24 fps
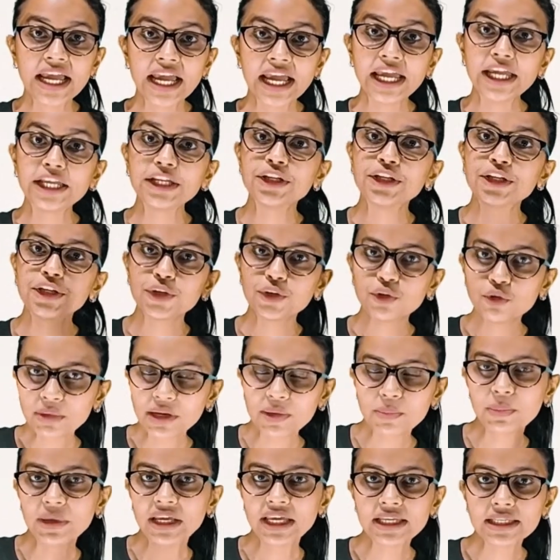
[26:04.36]
In
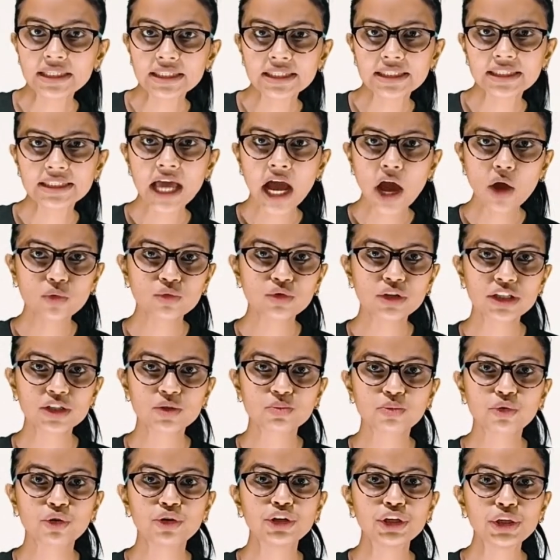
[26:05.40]
human beings, sound is
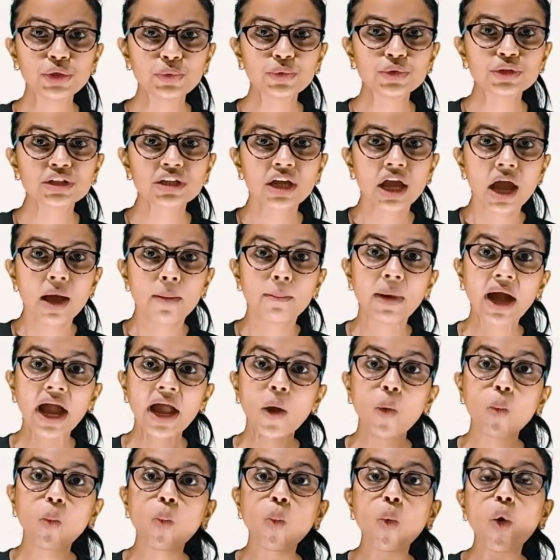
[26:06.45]
produced by
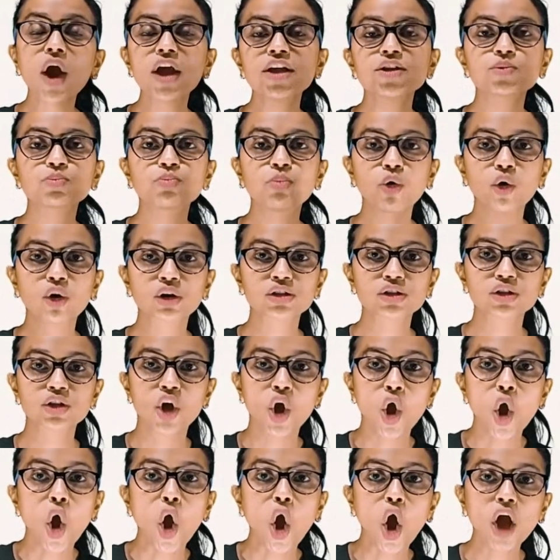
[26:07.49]
a voice box
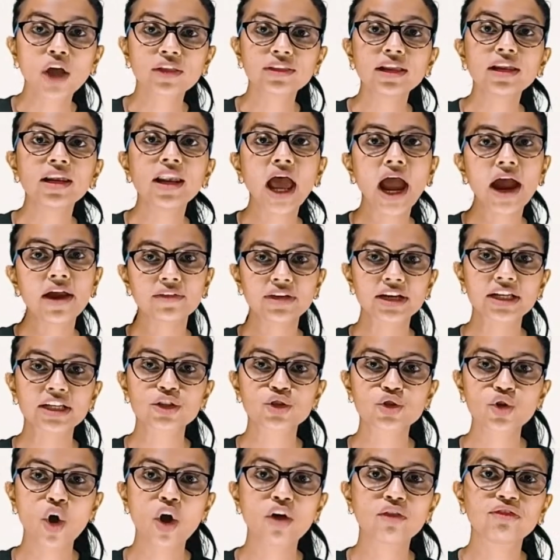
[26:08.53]
or the
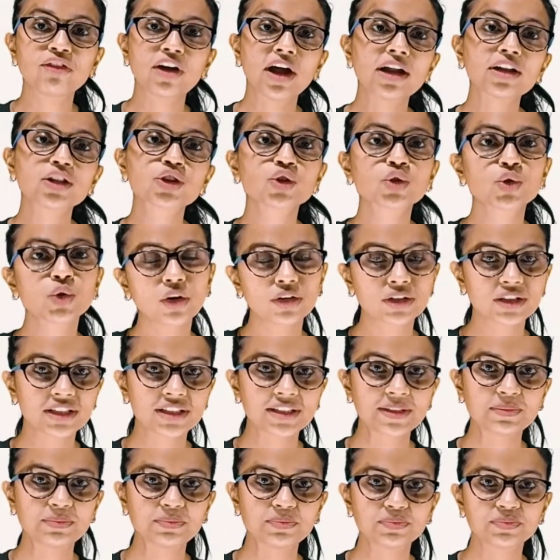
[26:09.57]
larynx of our
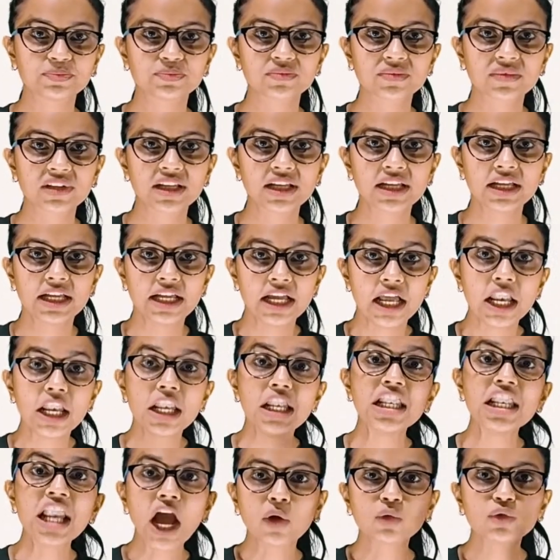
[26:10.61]
throats.
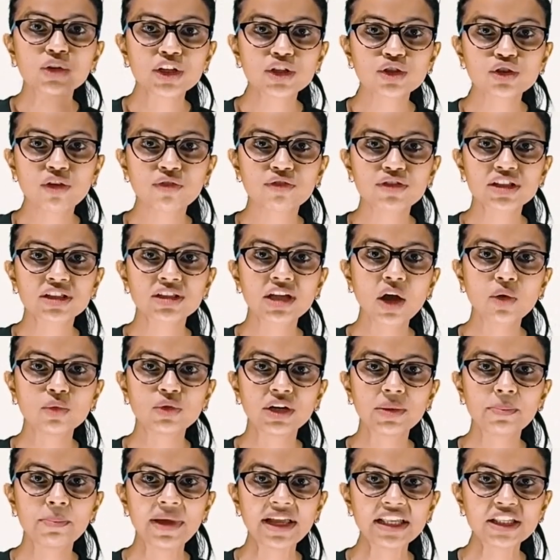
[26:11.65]
Loudness of a
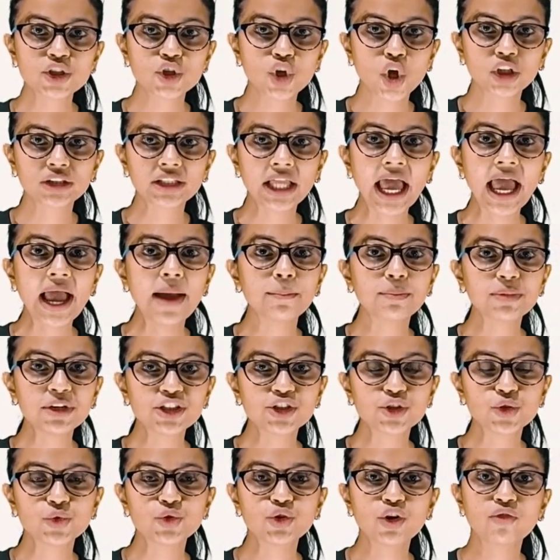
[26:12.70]
sound depends on the
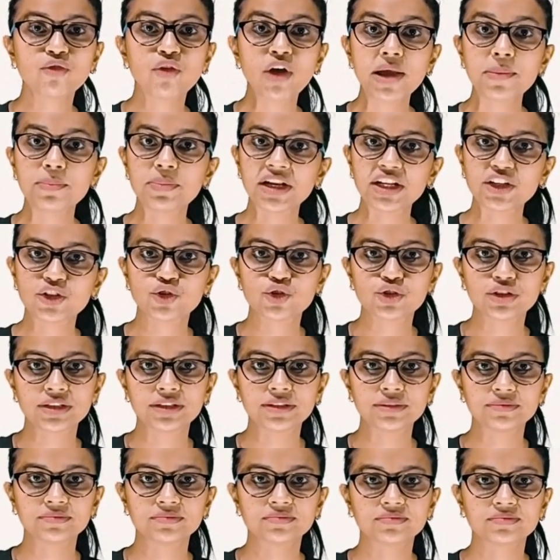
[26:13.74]
amplitude of
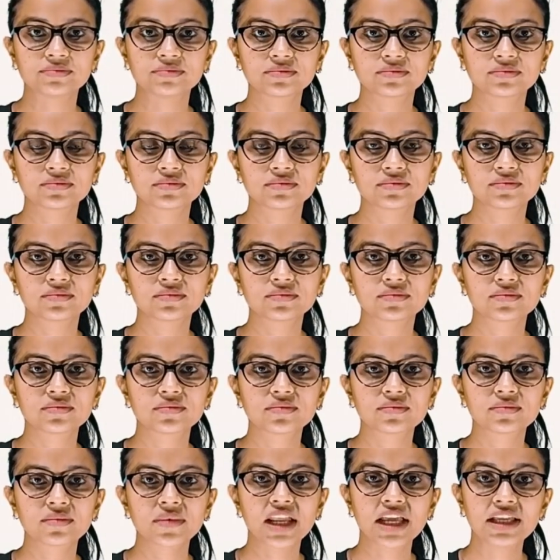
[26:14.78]
vibration.
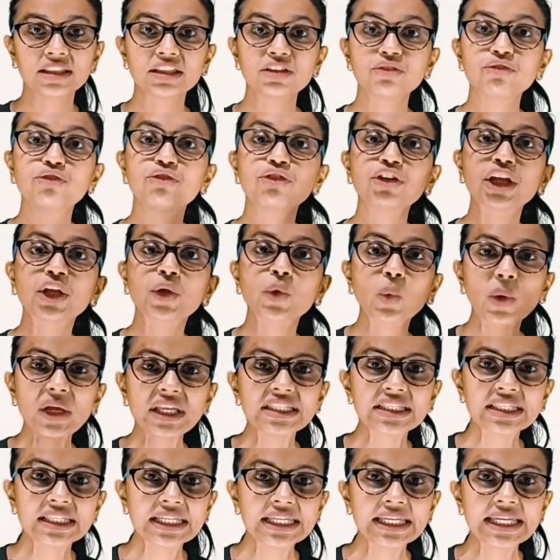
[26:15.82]
The
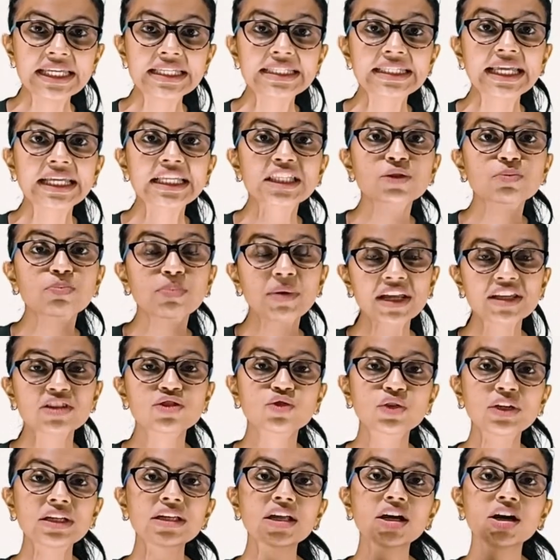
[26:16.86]
frequency is expressed
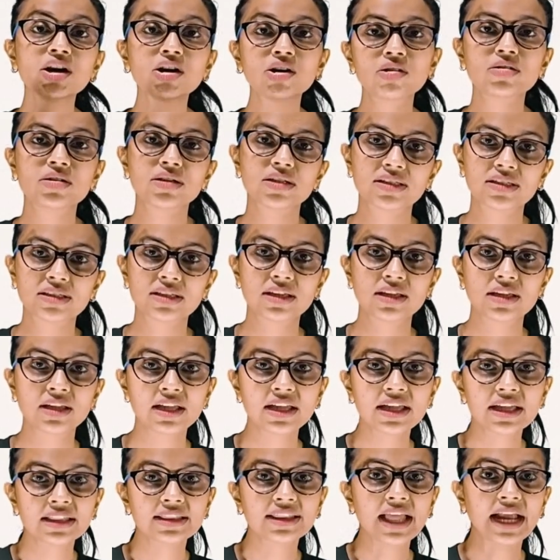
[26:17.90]
in hertz,
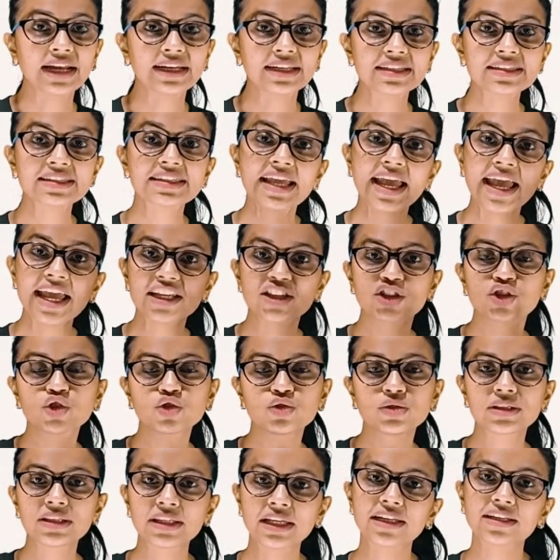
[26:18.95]
that is
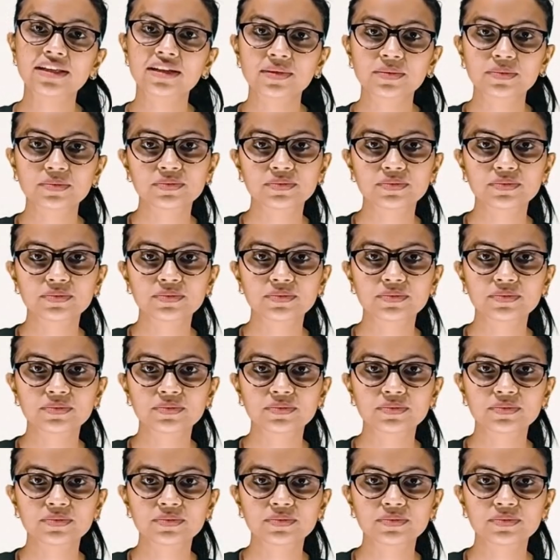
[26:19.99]
Hz.